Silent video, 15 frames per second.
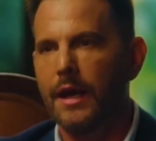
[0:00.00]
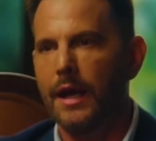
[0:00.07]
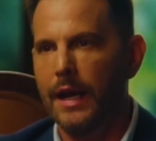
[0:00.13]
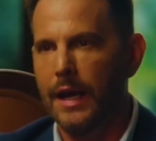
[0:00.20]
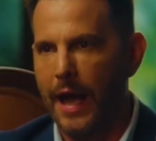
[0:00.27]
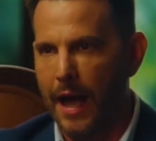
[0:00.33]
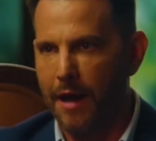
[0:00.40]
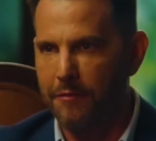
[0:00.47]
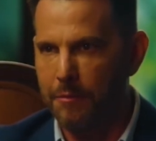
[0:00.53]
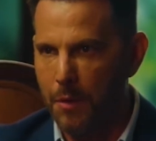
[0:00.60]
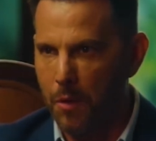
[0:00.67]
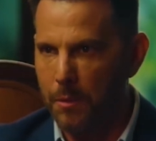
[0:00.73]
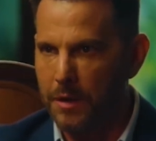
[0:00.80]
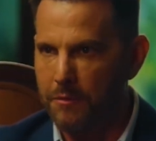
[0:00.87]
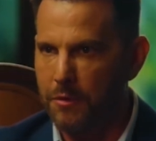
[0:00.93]
in half
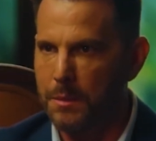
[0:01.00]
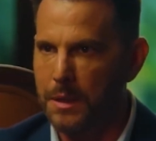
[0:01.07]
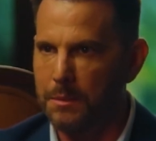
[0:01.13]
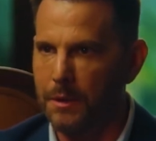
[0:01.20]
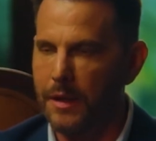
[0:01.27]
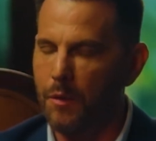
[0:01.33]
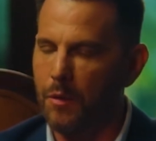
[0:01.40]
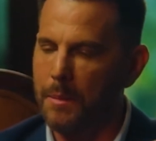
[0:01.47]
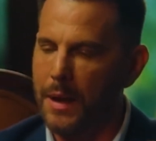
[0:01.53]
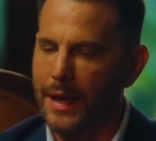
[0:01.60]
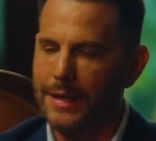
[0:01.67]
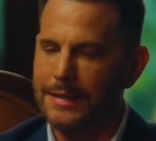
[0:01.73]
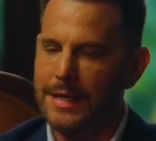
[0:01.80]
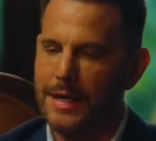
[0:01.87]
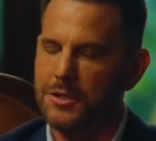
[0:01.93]
moment for people that were
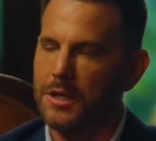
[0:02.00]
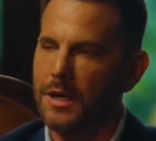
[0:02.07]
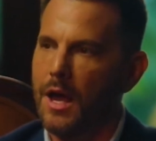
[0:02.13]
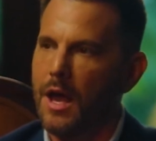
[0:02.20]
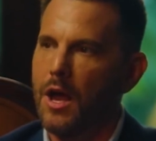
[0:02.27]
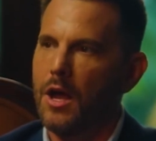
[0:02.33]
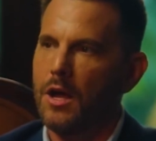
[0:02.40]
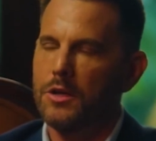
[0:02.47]
paying attention.